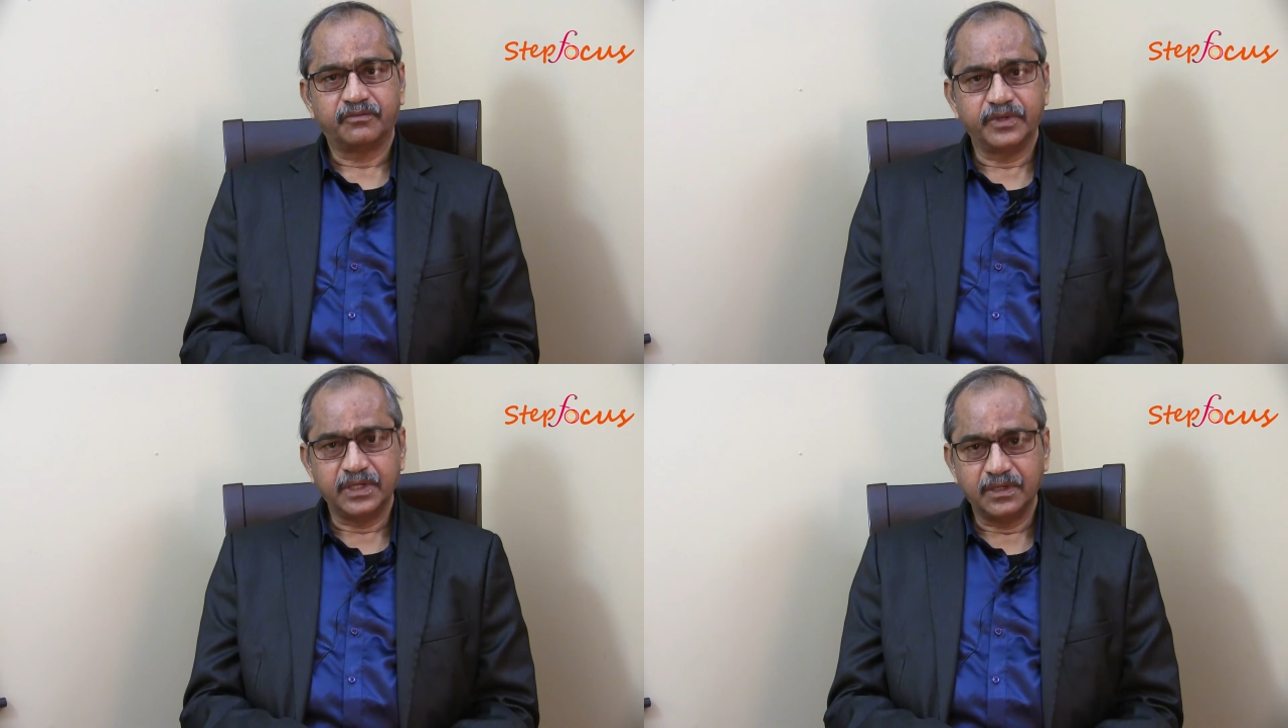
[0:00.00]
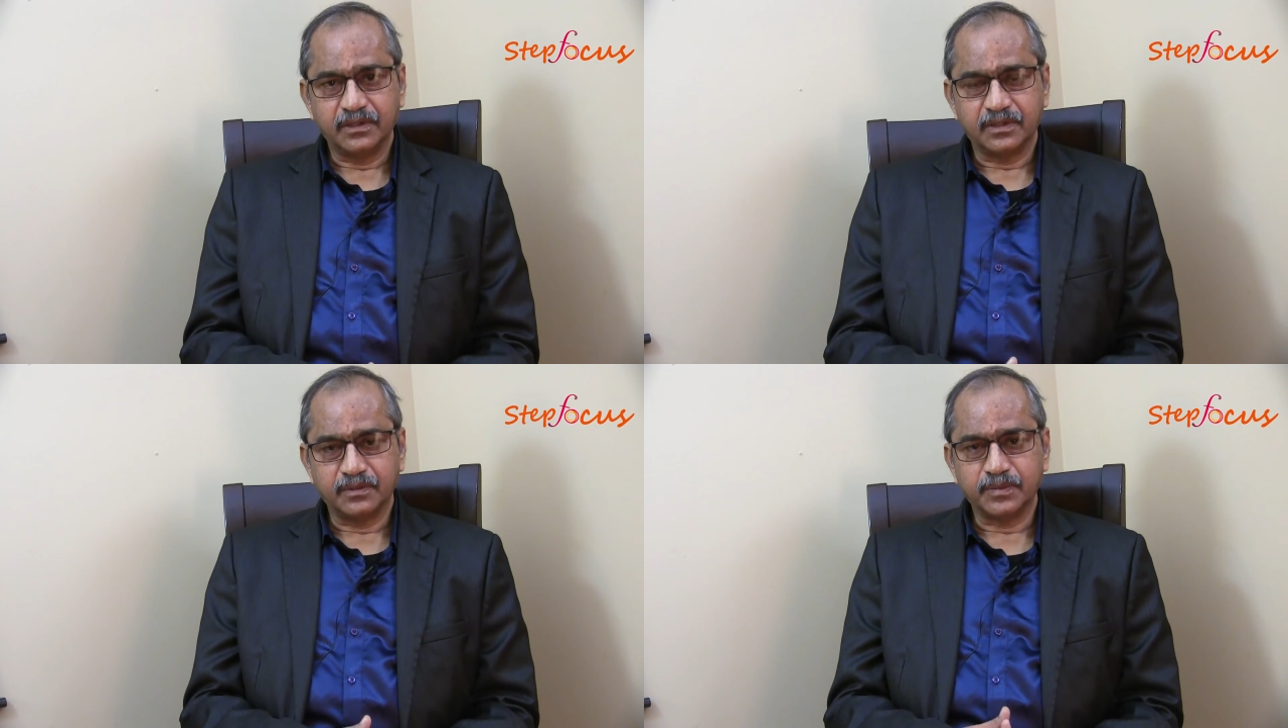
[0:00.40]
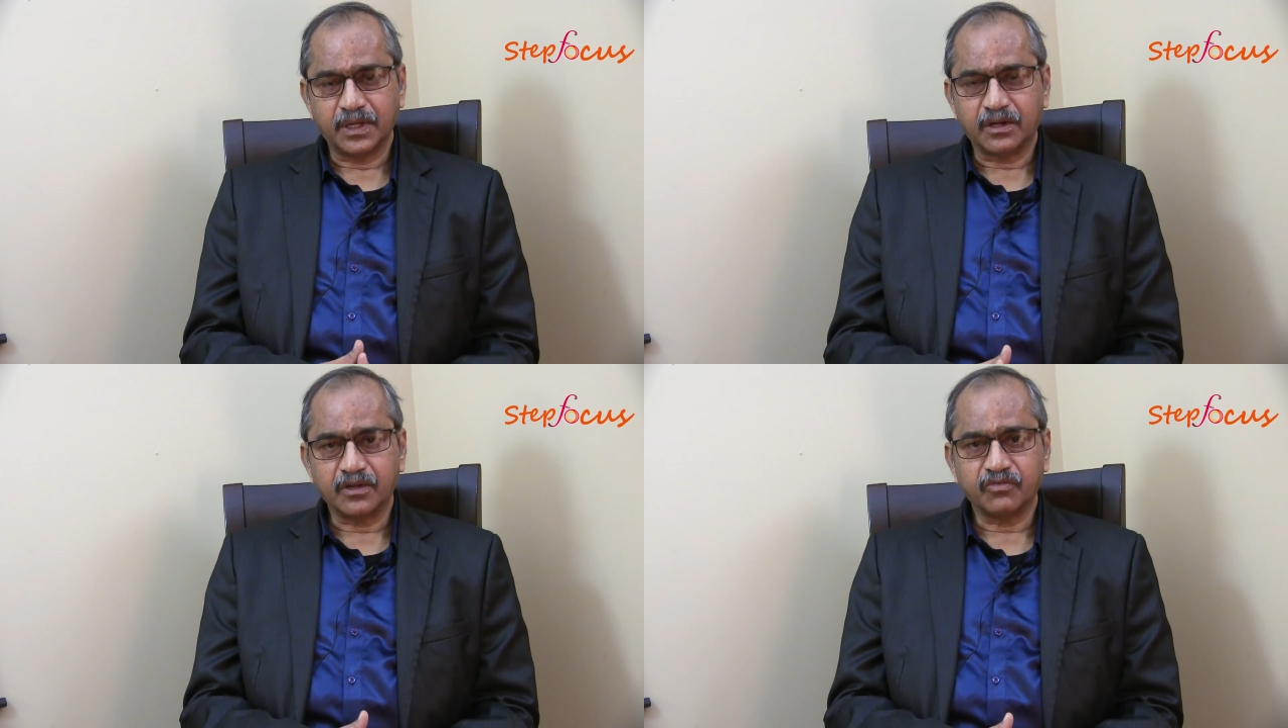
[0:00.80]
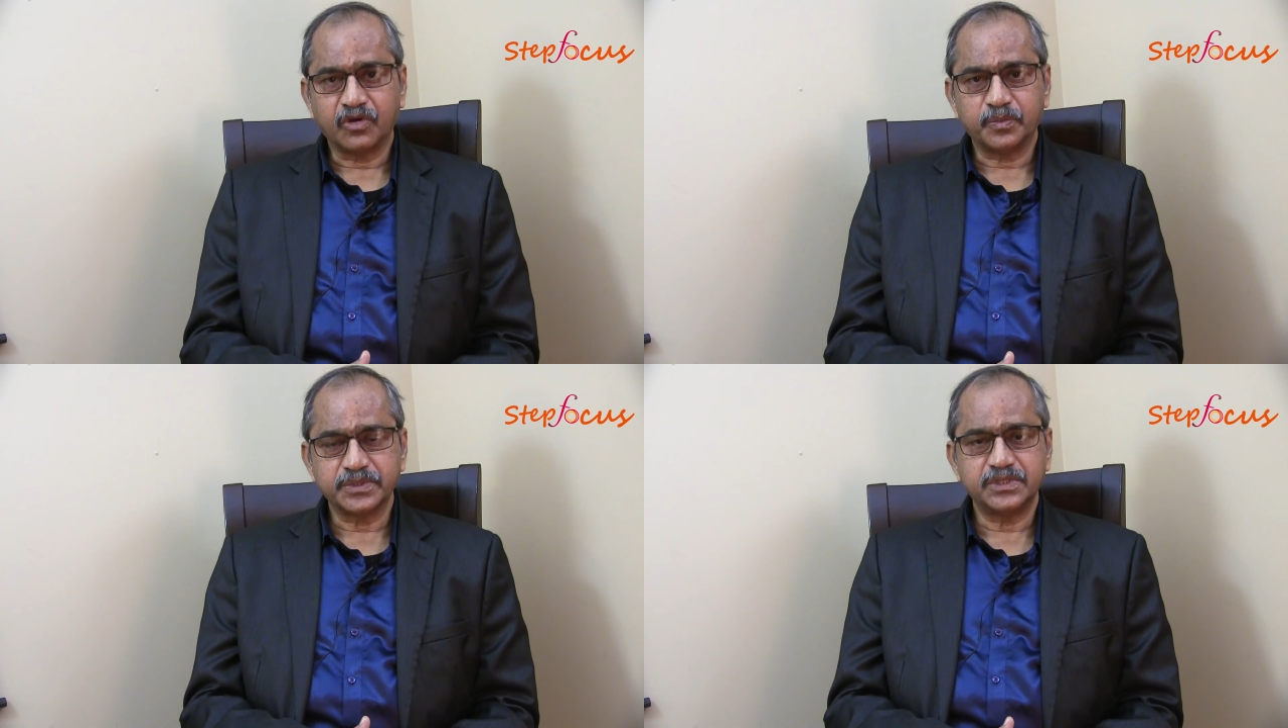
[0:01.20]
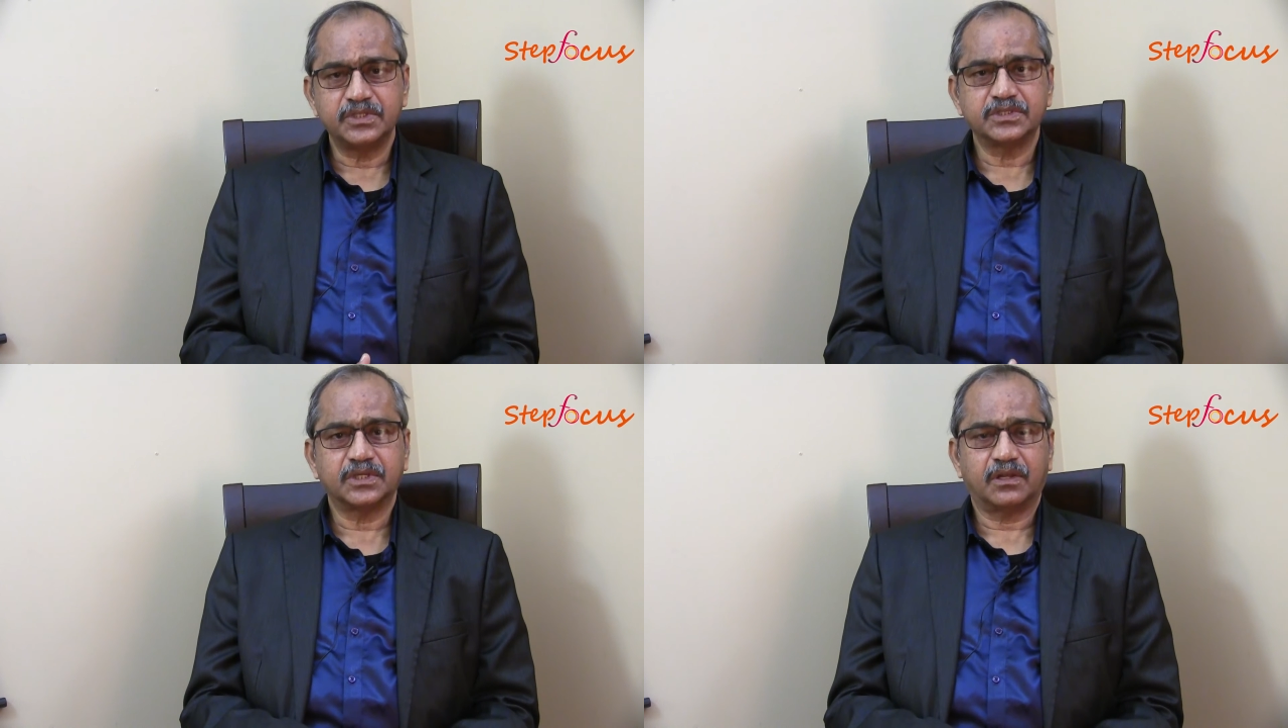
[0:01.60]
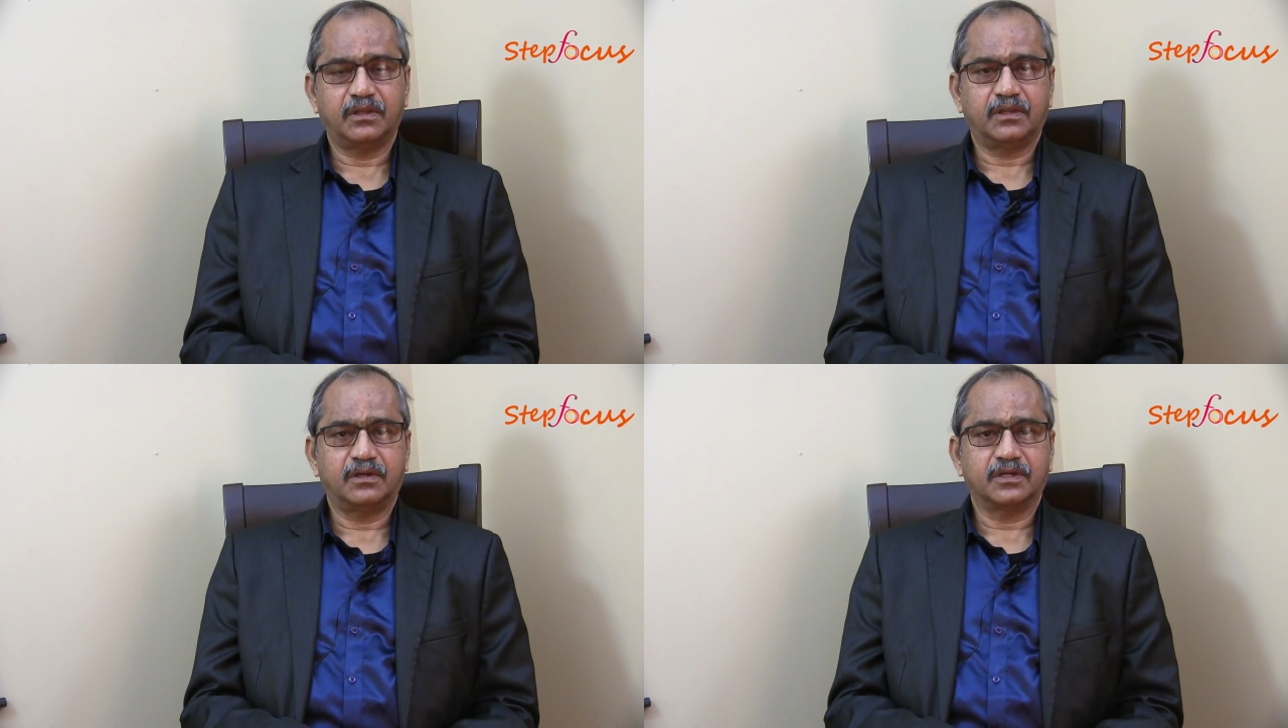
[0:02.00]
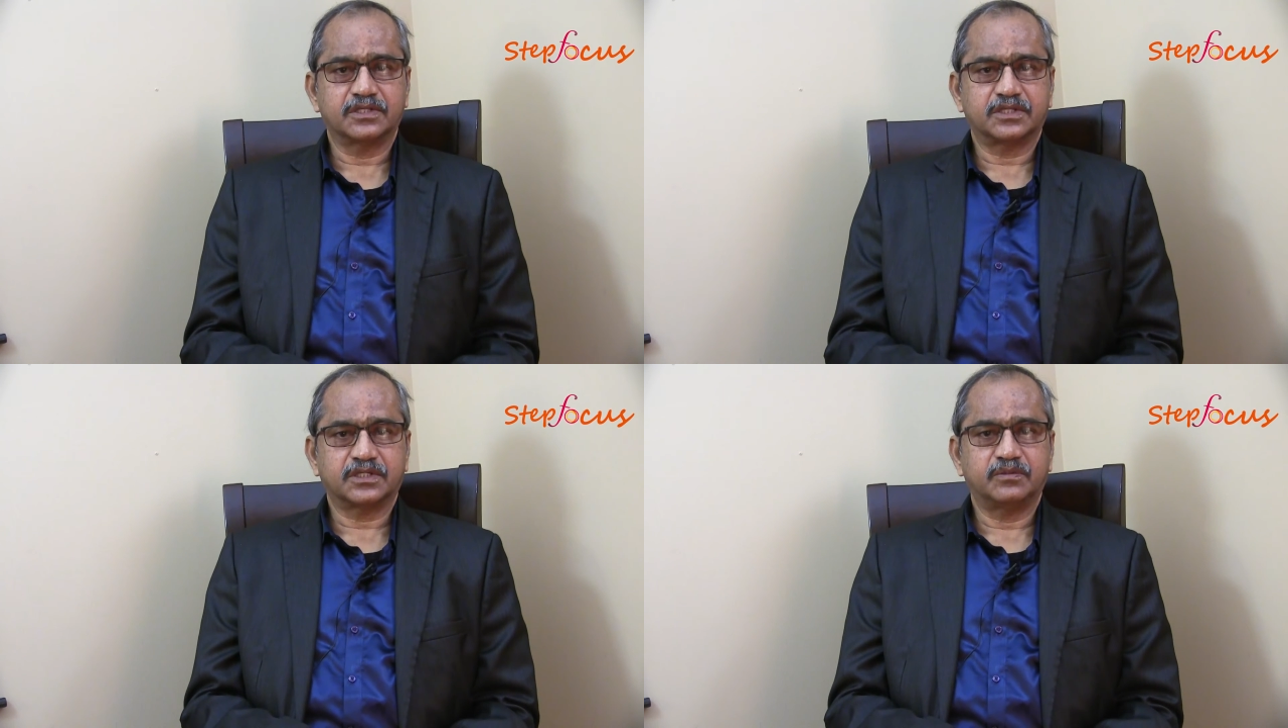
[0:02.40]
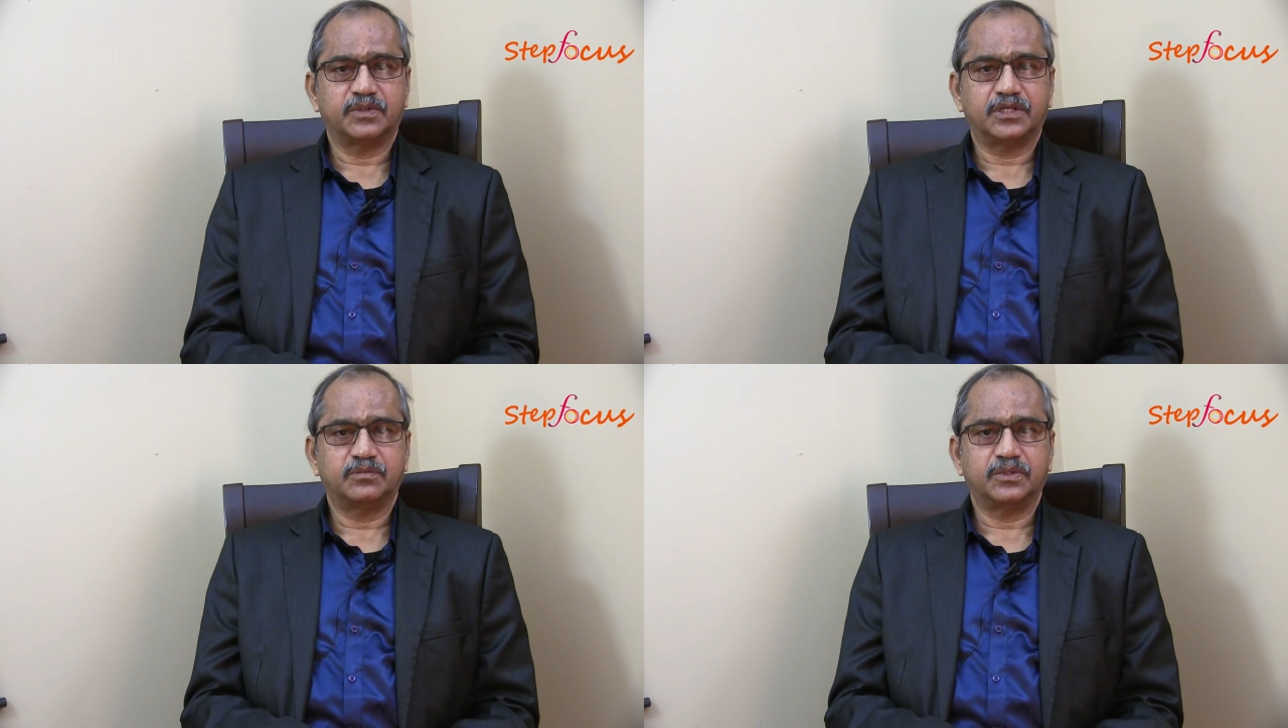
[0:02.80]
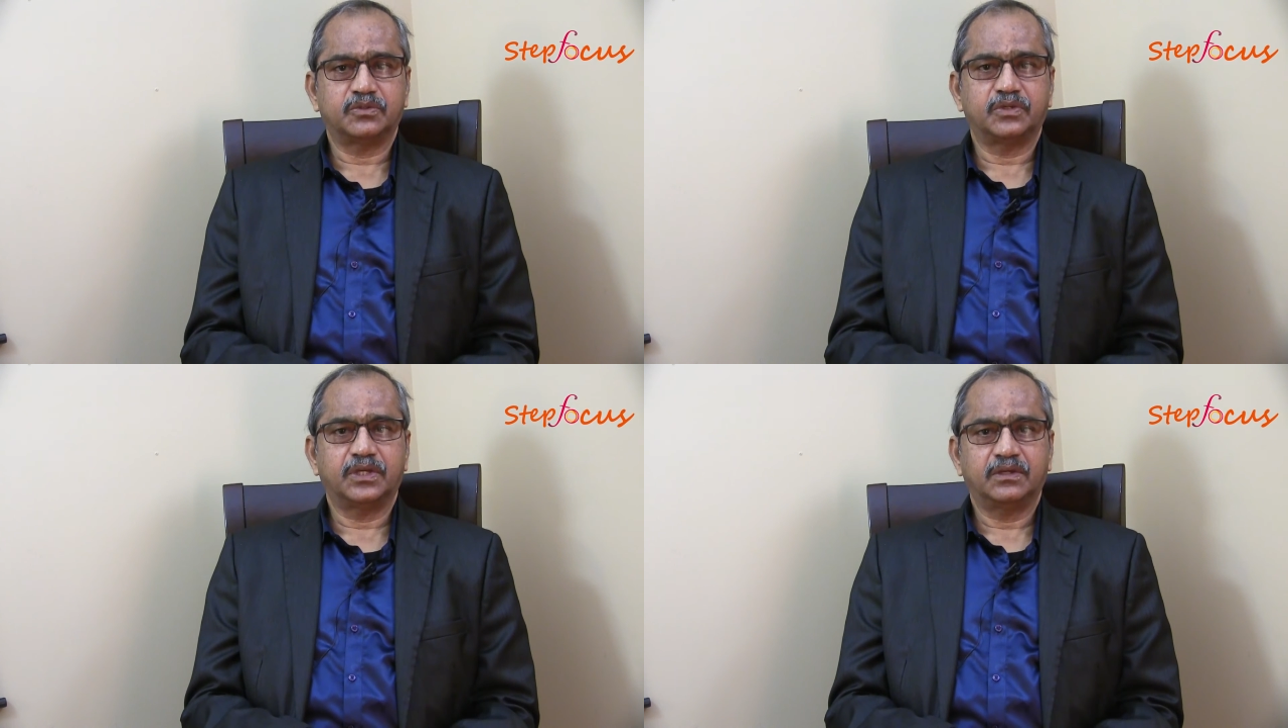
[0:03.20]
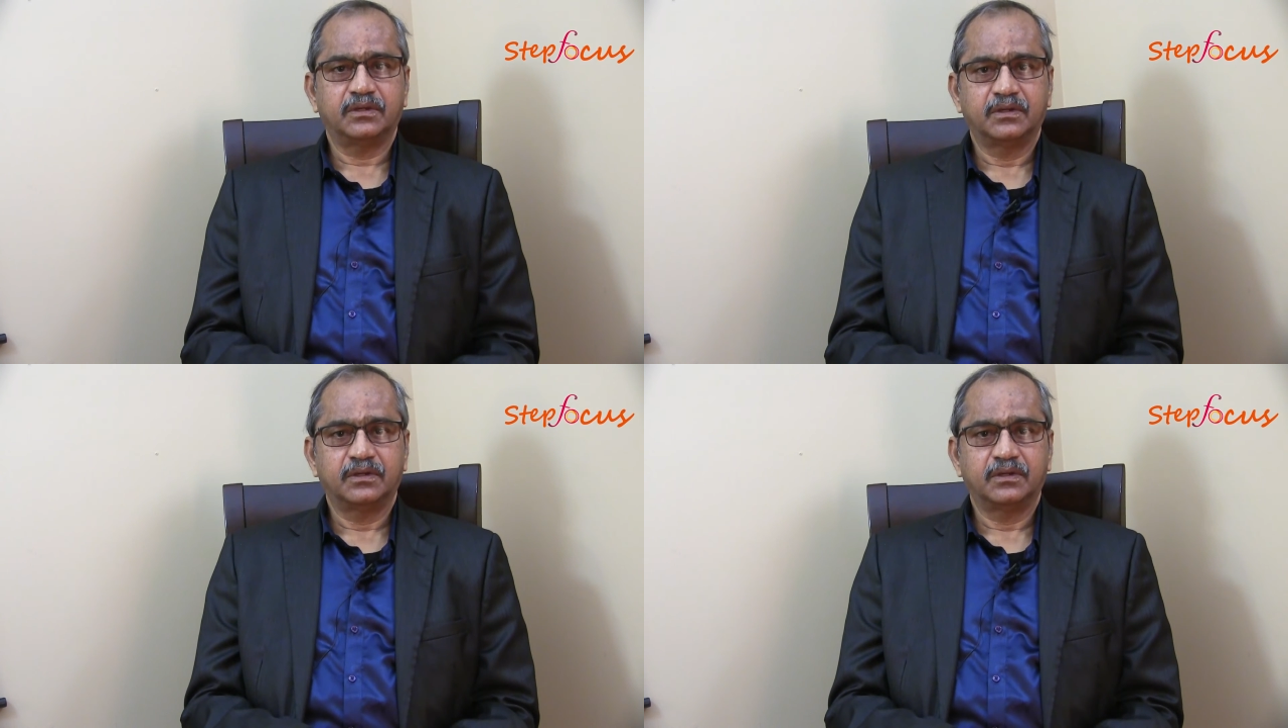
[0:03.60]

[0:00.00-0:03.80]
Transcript: field, and a lot of opportunities are there in construction management today.